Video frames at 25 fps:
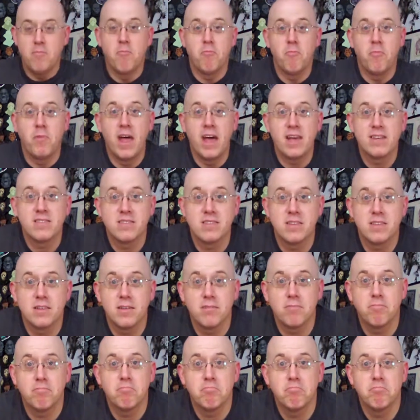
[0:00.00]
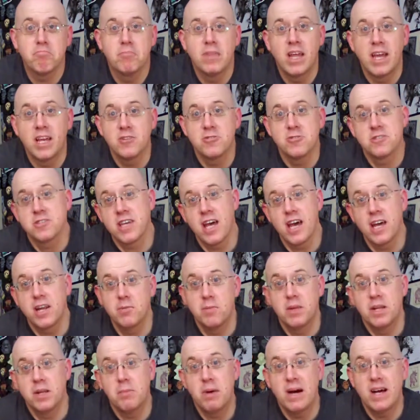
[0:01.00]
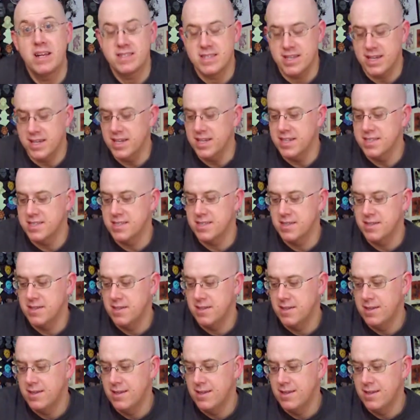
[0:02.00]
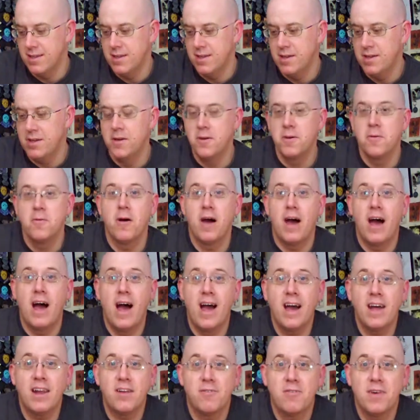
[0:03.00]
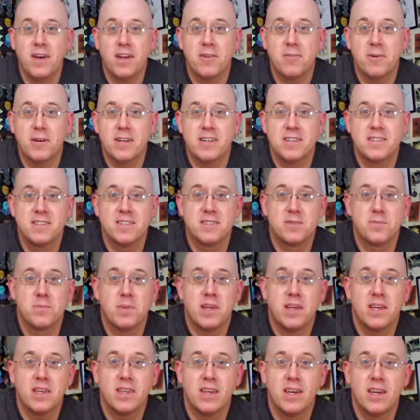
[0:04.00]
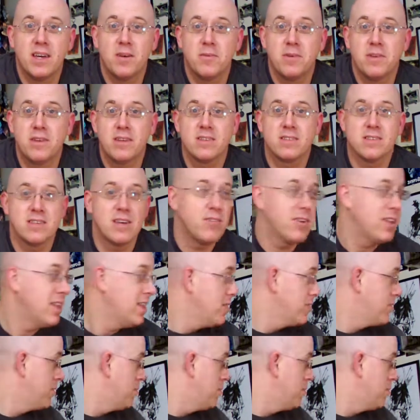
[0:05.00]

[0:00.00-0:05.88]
that's the dangerous item in the box, I guess. I gotta find a way to display that because I would love to